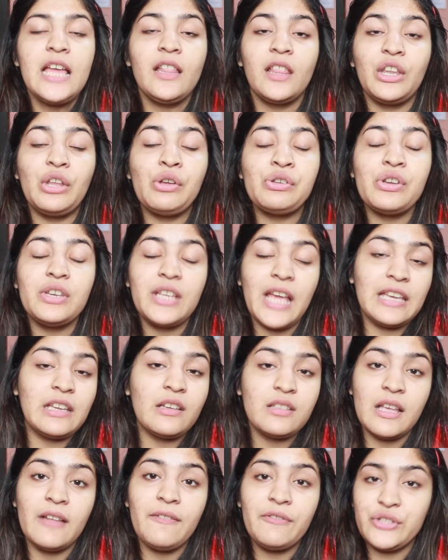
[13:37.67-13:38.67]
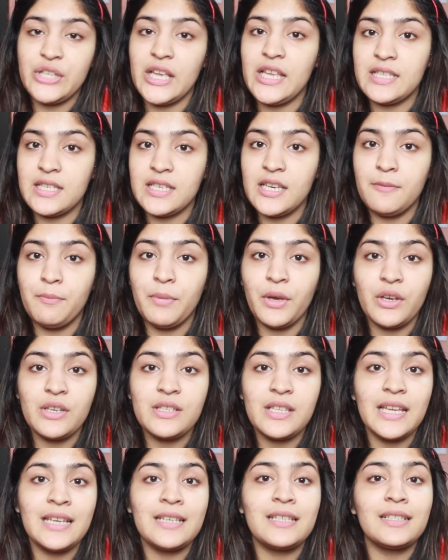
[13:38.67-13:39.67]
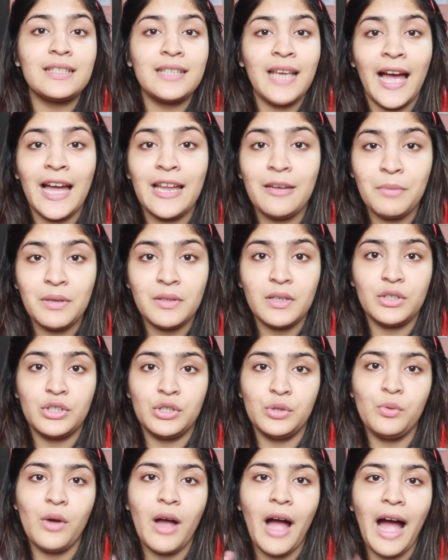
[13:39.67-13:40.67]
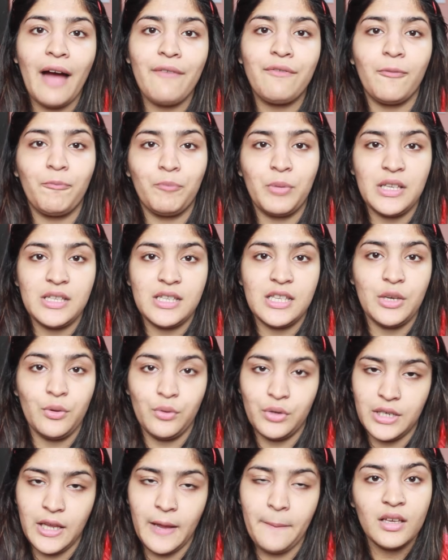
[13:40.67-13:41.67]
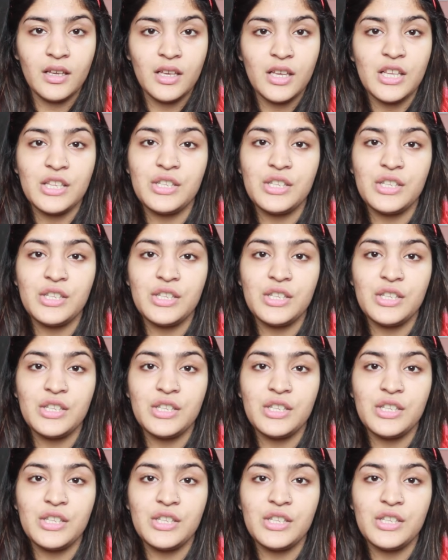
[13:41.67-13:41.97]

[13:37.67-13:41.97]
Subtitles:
then you should get yourself tested, because it can be that you have PCOD.